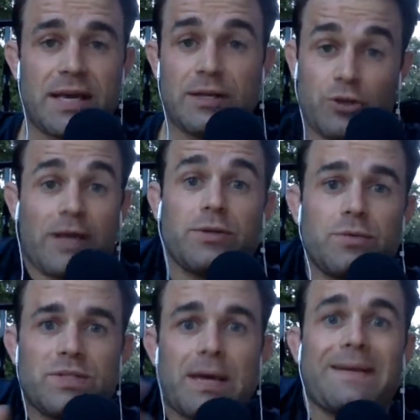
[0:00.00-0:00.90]
I try
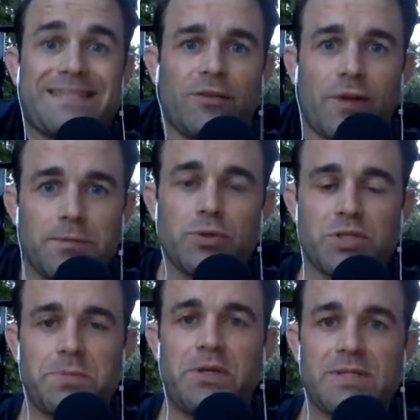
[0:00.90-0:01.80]
to set myself up to
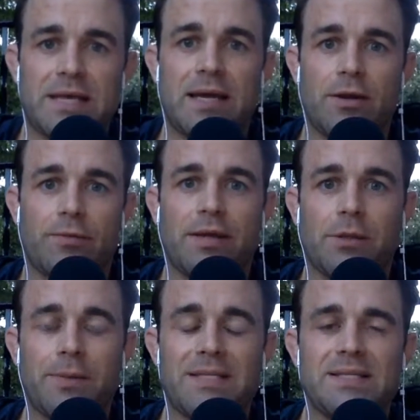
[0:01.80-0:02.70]
experience that on a regular
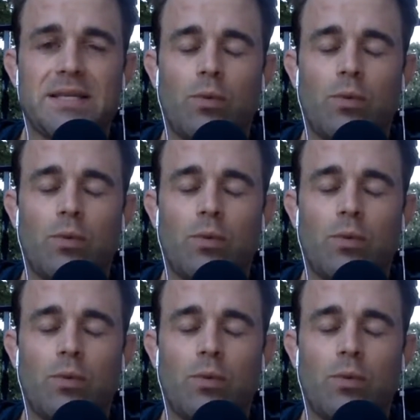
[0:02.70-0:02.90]
basis.